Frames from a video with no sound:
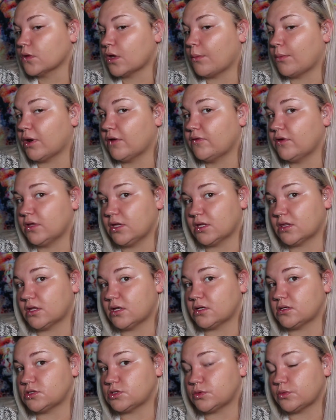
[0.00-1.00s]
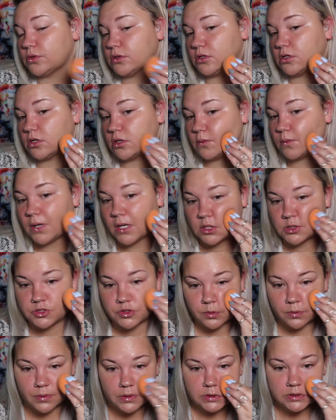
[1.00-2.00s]
But I feel like that is a really good match
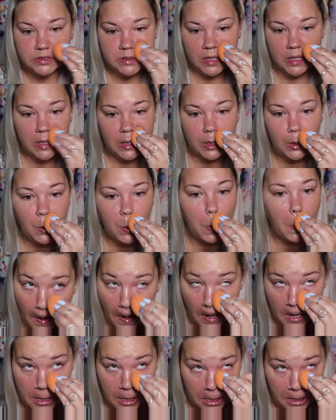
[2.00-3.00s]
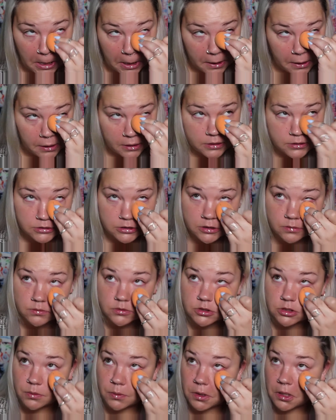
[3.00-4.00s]
for my skin. And it
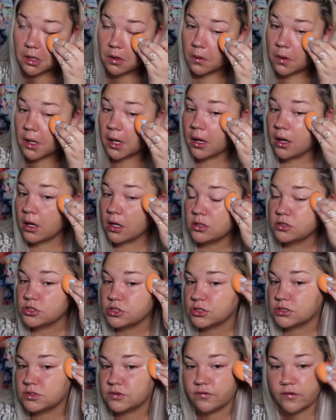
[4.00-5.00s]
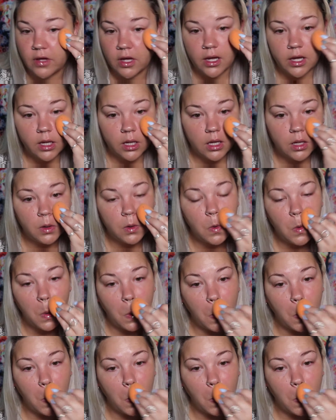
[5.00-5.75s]
seems to be going on just fine.